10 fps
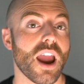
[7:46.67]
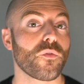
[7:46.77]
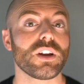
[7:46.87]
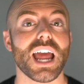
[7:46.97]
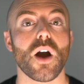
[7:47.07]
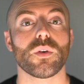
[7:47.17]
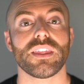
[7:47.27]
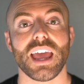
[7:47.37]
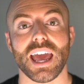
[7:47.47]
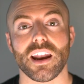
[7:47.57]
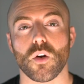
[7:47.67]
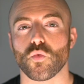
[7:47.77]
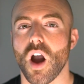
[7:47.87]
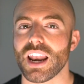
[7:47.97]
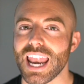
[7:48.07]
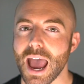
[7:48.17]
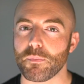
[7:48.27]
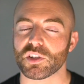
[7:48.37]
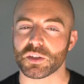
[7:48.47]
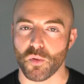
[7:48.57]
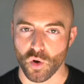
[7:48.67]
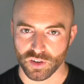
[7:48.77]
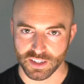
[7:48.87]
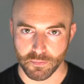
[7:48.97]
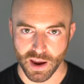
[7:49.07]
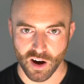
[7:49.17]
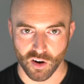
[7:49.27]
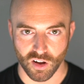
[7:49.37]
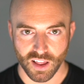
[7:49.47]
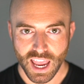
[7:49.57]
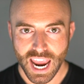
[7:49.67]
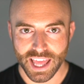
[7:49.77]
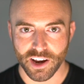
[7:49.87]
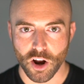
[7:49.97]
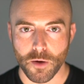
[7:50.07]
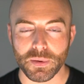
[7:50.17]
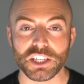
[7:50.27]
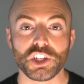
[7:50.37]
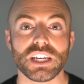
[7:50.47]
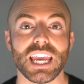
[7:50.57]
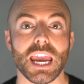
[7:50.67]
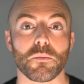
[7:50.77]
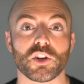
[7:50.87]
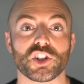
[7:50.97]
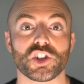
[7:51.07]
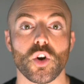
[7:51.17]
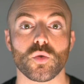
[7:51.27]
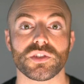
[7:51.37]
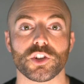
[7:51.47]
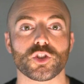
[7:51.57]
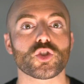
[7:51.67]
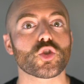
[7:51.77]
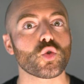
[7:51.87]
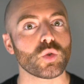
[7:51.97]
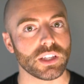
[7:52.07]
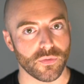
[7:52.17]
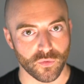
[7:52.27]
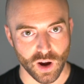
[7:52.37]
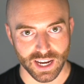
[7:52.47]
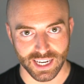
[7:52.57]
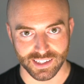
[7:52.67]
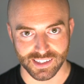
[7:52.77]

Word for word: every now and then, a rotten apple spoils the barrel, and an RPG gamer shows their truly frightening